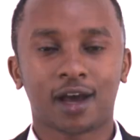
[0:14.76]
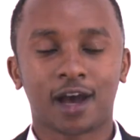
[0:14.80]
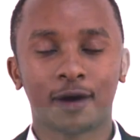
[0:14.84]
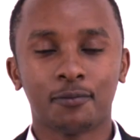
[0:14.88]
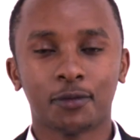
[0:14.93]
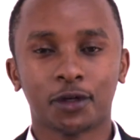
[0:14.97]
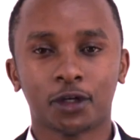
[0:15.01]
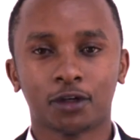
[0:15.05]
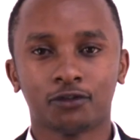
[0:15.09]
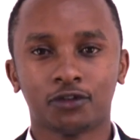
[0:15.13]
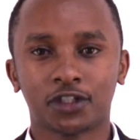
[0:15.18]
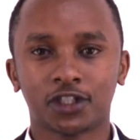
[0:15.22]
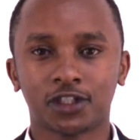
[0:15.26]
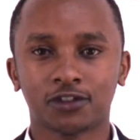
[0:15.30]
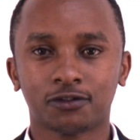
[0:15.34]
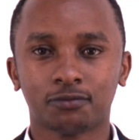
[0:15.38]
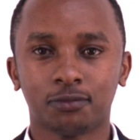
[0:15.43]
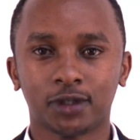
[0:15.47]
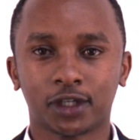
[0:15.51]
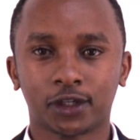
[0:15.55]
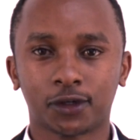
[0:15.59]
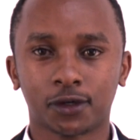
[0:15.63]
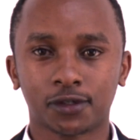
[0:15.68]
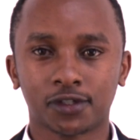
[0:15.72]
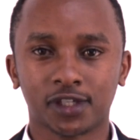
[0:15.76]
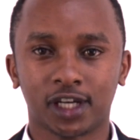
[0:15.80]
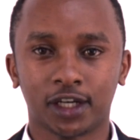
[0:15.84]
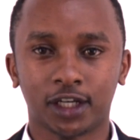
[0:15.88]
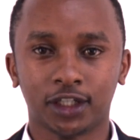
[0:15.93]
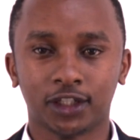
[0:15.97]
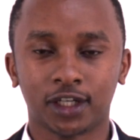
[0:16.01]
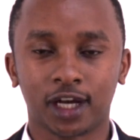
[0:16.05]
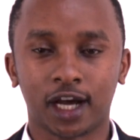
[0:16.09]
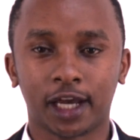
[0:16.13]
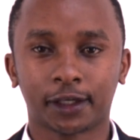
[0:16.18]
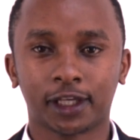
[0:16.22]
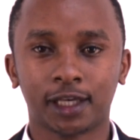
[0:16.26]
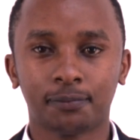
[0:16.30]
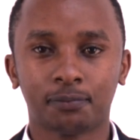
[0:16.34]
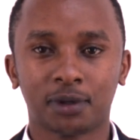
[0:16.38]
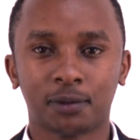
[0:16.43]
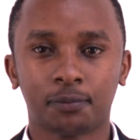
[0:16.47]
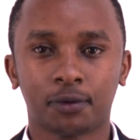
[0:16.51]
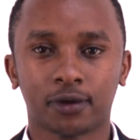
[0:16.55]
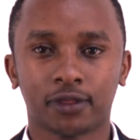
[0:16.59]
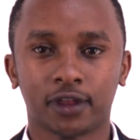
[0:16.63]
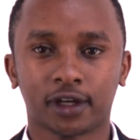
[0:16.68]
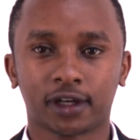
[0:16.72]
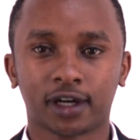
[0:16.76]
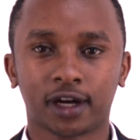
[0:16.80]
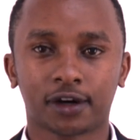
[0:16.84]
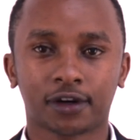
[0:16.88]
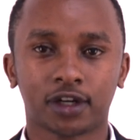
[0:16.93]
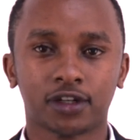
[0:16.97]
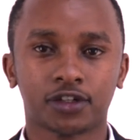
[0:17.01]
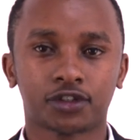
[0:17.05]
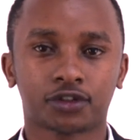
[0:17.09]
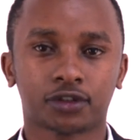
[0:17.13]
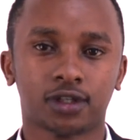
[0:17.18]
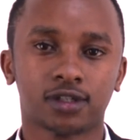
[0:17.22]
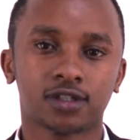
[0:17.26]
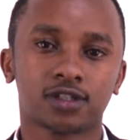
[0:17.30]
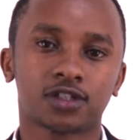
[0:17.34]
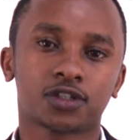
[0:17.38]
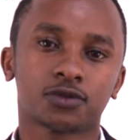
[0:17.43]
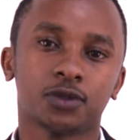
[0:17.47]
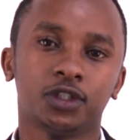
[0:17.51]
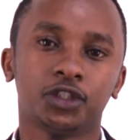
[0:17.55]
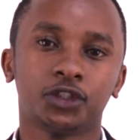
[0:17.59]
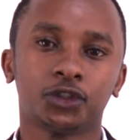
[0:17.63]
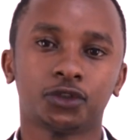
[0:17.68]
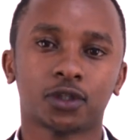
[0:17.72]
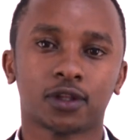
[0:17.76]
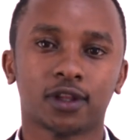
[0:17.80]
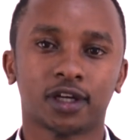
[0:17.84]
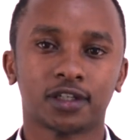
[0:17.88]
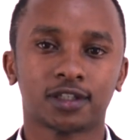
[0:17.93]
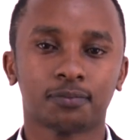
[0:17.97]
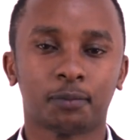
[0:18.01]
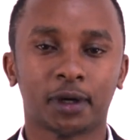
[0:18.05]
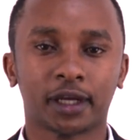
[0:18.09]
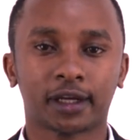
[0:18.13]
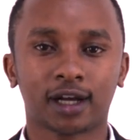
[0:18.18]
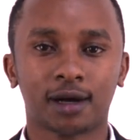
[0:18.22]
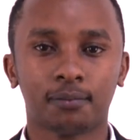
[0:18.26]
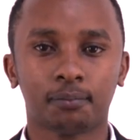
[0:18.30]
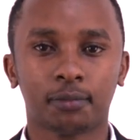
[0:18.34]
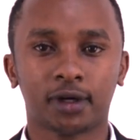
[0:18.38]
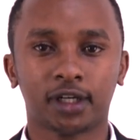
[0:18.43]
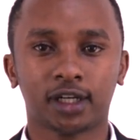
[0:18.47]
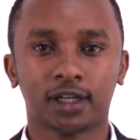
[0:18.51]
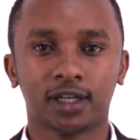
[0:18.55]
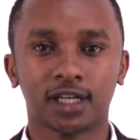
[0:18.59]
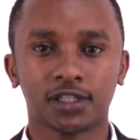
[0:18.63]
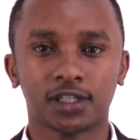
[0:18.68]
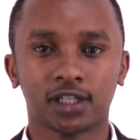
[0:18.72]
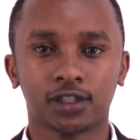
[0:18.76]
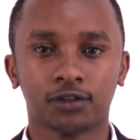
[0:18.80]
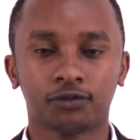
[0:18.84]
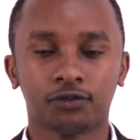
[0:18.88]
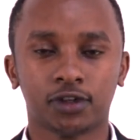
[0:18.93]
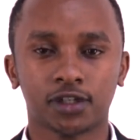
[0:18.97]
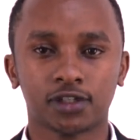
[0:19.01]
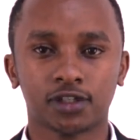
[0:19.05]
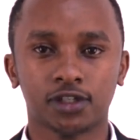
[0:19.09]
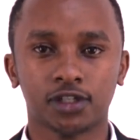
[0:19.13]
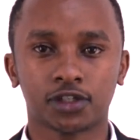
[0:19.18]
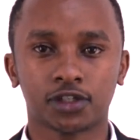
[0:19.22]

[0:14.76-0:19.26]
I'm innovative because I keep up with the current trends to ensure that my company doesn't face